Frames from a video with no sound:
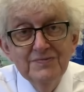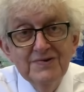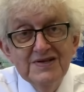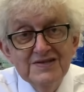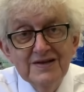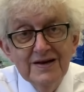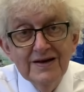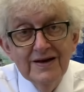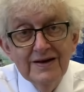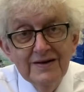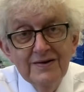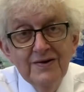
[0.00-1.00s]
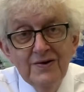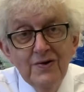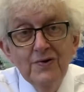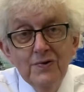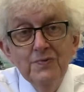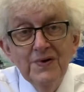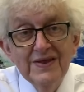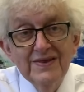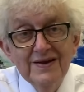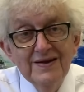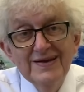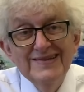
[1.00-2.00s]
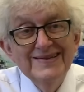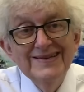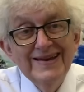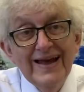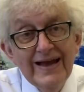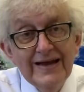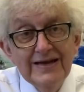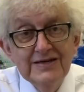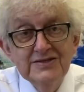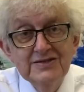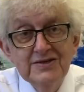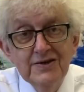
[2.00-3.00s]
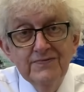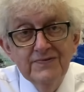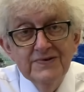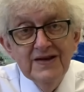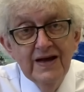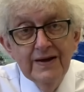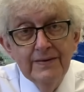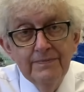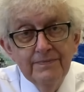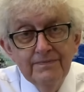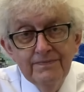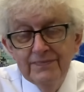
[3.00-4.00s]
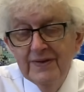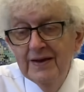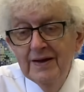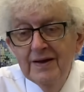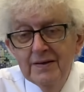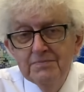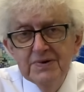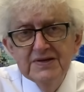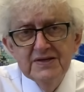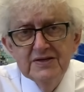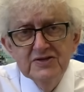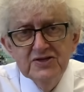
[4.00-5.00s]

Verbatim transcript: originally or whether it had aged over time, but it